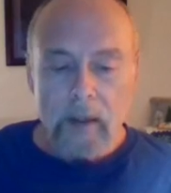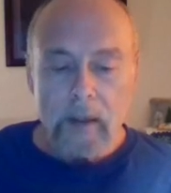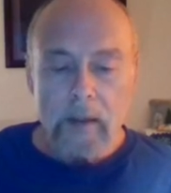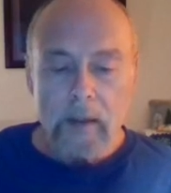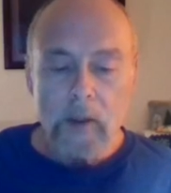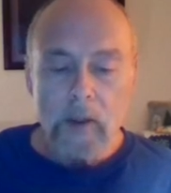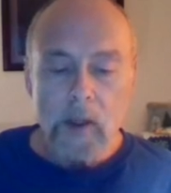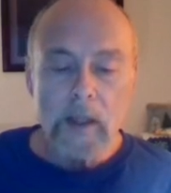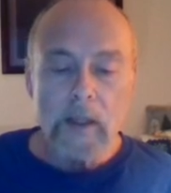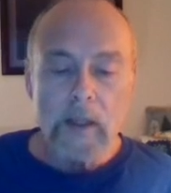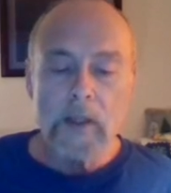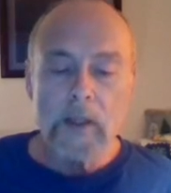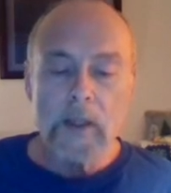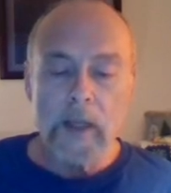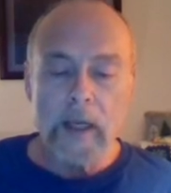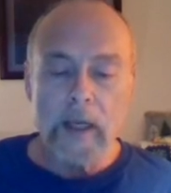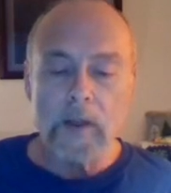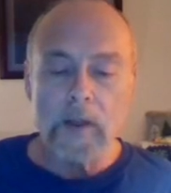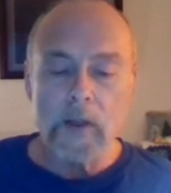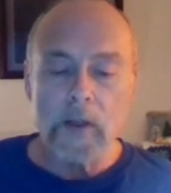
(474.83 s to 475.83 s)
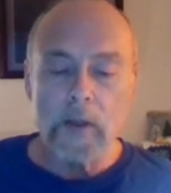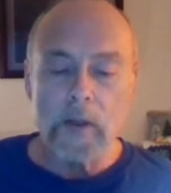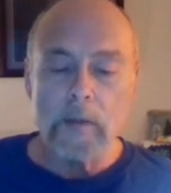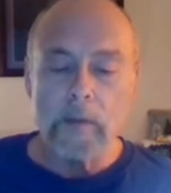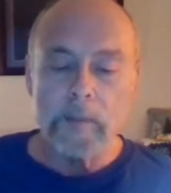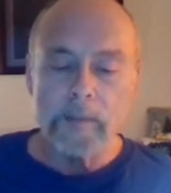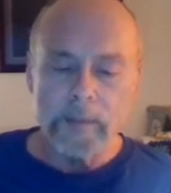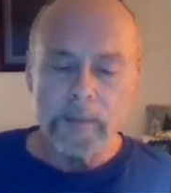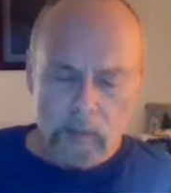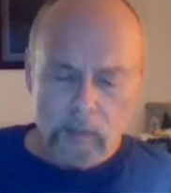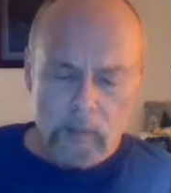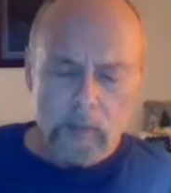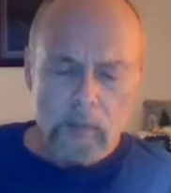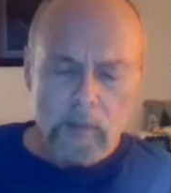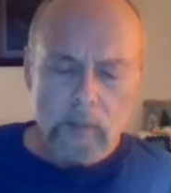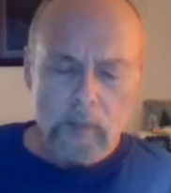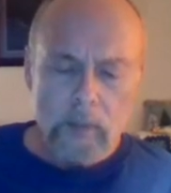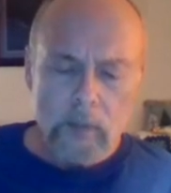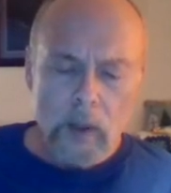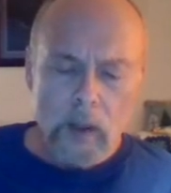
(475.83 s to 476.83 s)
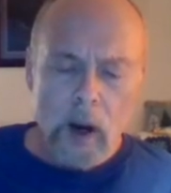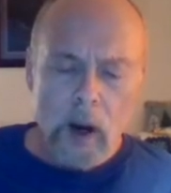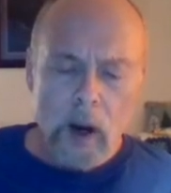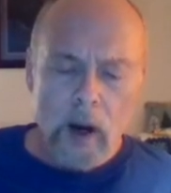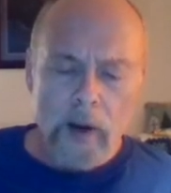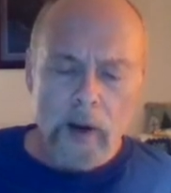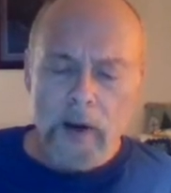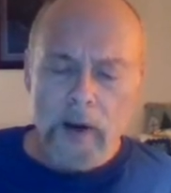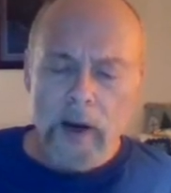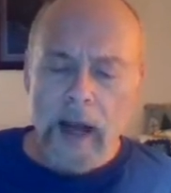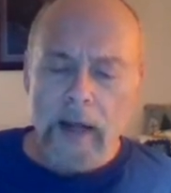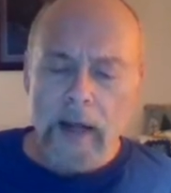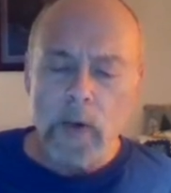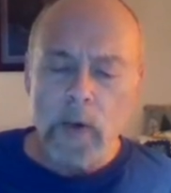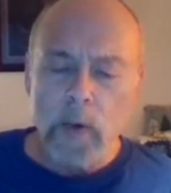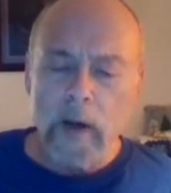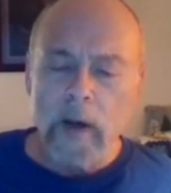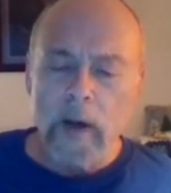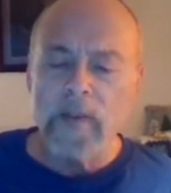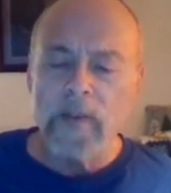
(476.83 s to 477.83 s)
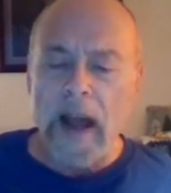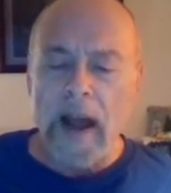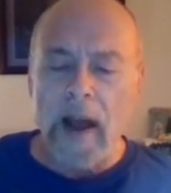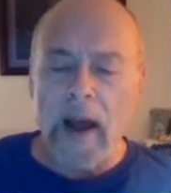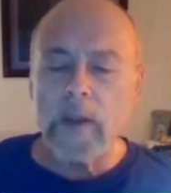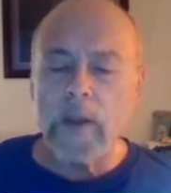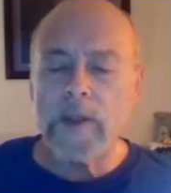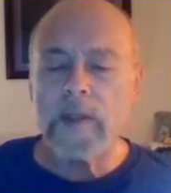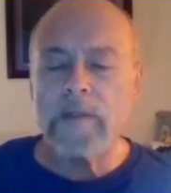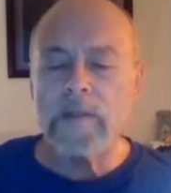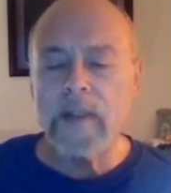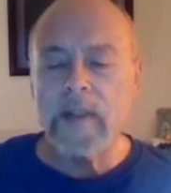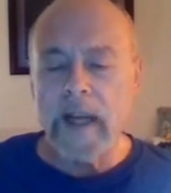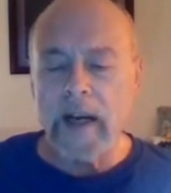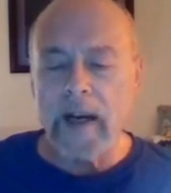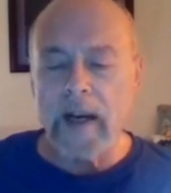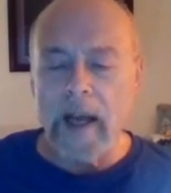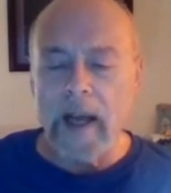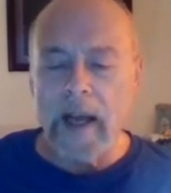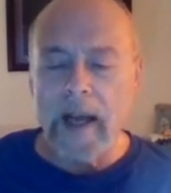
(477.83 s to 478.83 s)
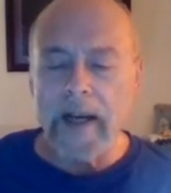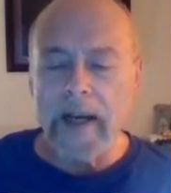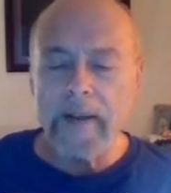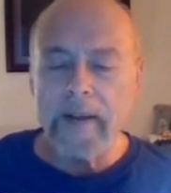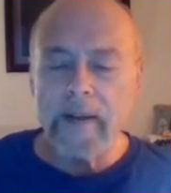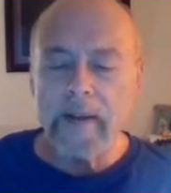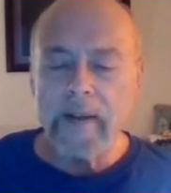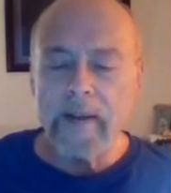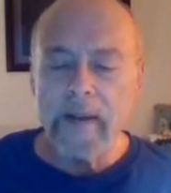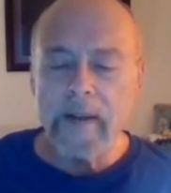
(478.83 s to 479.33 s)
Jesus answered, 'Are there not 12 hours of daylight?